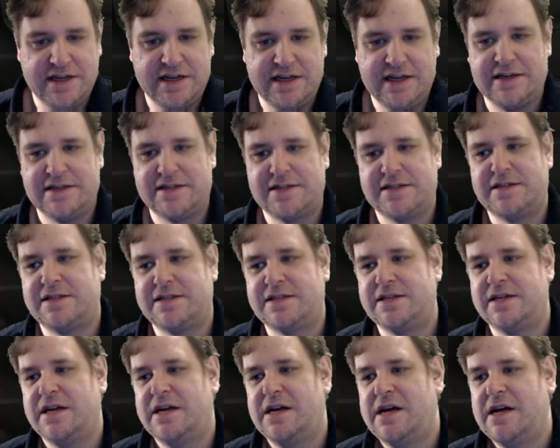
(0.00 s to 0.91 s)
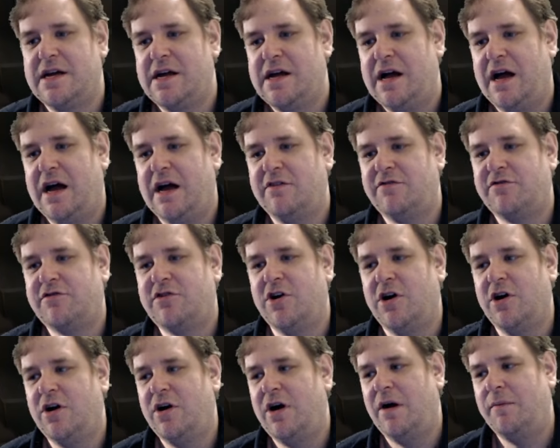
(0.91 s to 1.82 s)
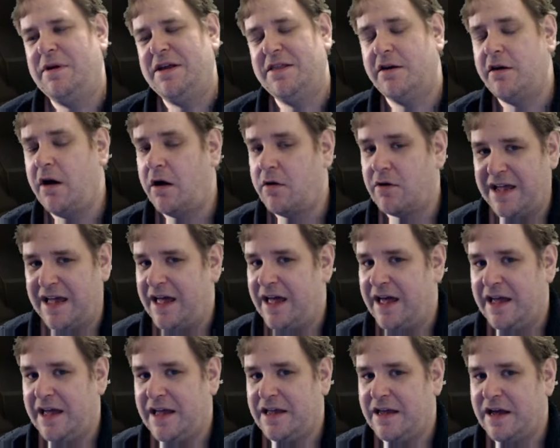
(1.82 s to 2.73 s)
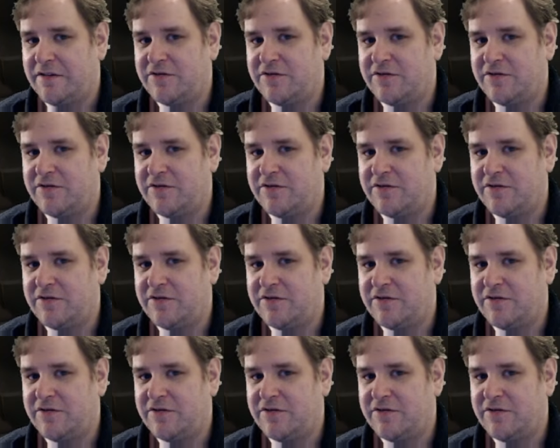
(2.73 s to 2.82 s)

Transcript: It's I've got. I mean, they're okay.